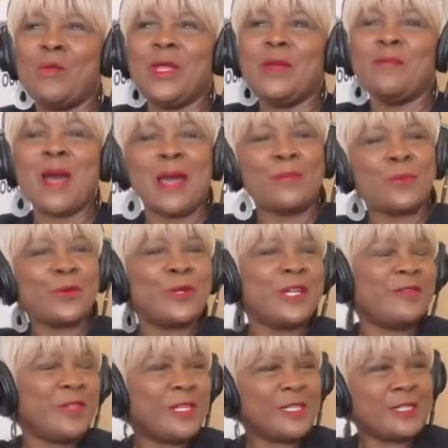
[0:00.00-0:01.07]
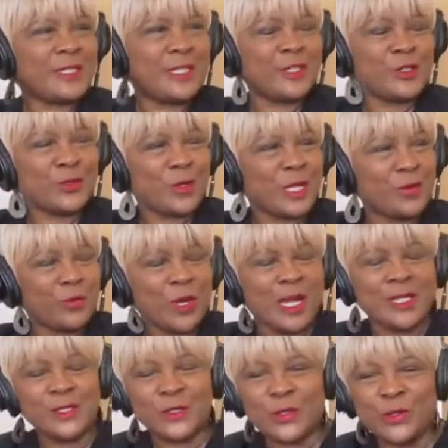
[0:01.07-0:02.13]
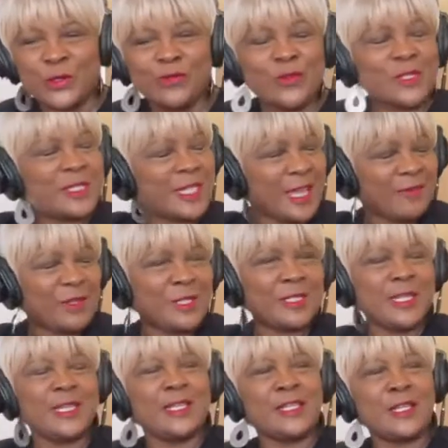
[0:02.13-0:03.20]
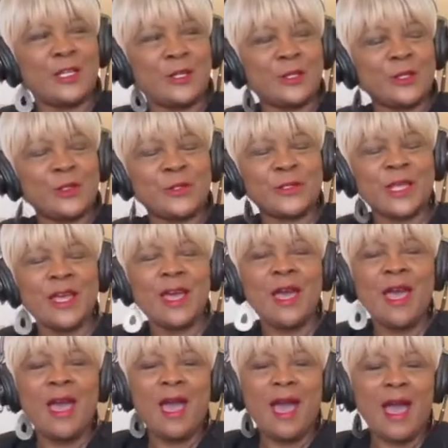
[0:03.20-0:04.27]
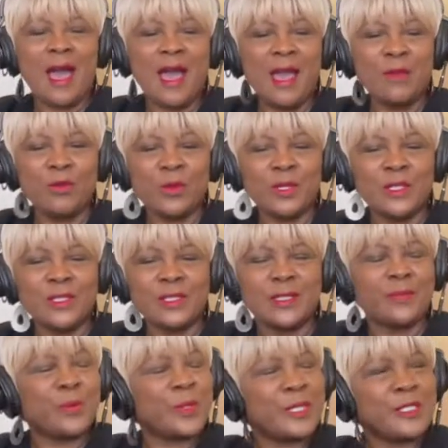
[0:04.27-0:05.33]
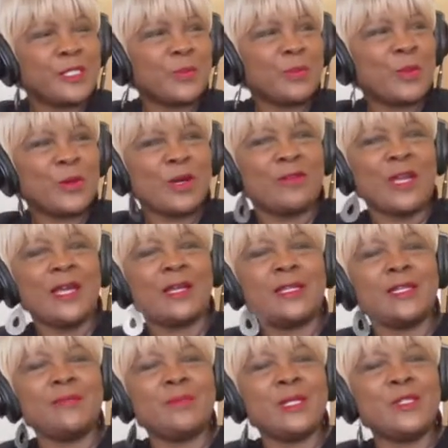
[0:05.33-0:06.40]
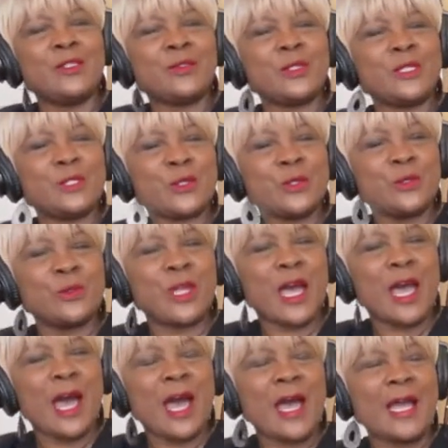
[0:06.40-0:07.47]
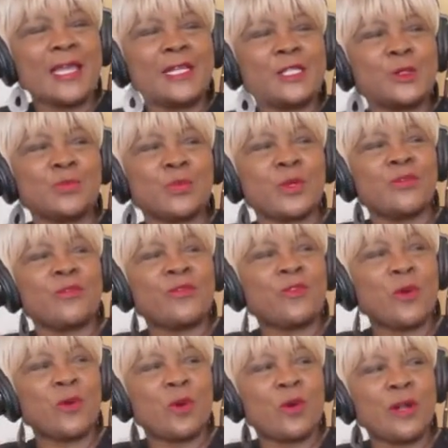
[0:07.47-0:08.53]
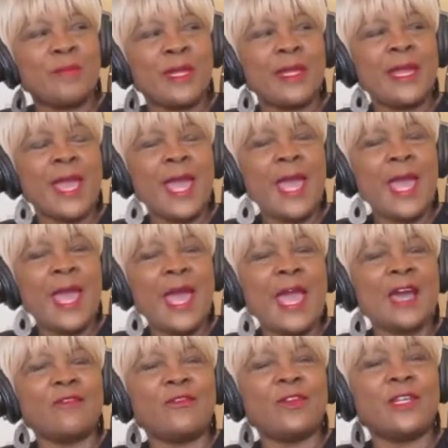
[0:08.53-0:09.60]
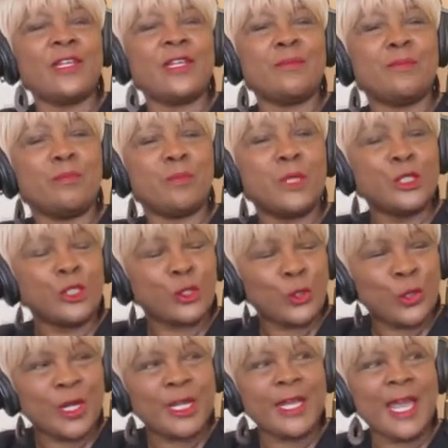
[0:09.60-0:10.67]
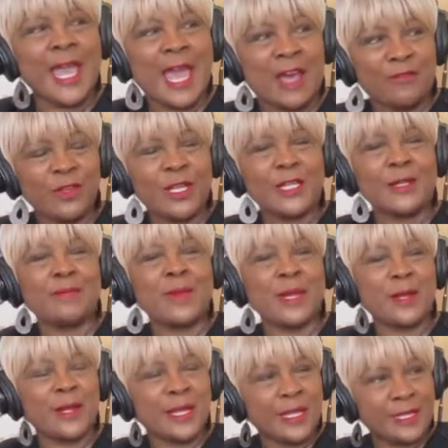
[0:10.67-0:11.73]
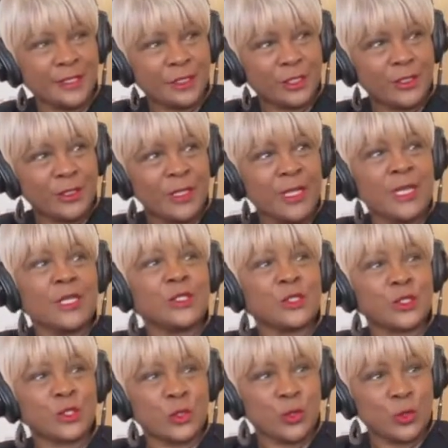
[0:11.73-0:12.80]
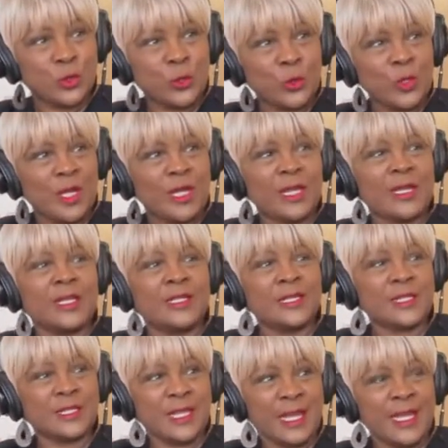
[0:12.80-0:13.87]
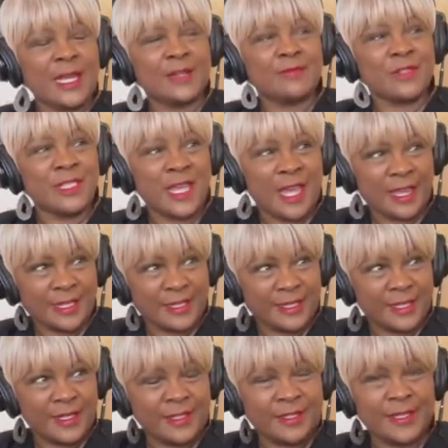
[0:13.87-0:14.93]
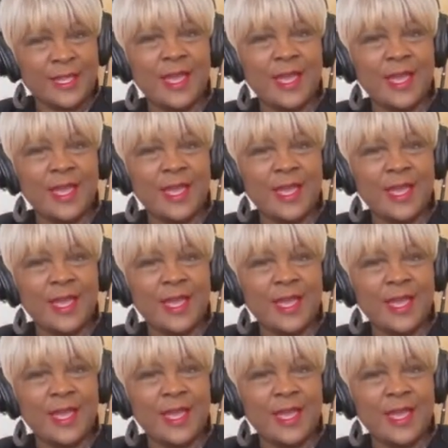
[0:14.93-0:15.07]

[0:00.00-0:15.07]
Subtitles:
In my previous district, where I served for 17 years, I was the principal of an elementary school, the highest performing majority African American school in the state of Texas.